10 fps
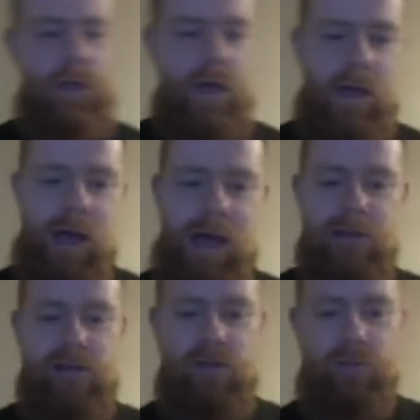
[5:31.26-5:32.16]
And
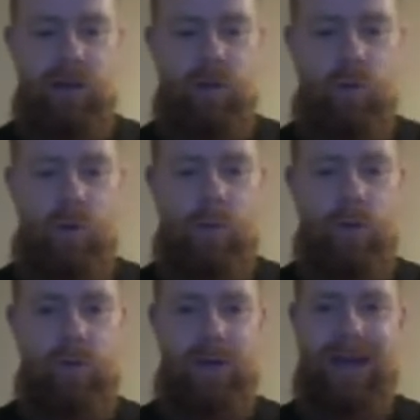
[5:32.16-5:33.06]
something else, what about
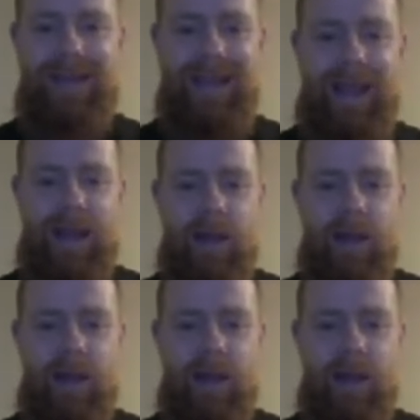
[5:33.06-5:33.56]
antenna?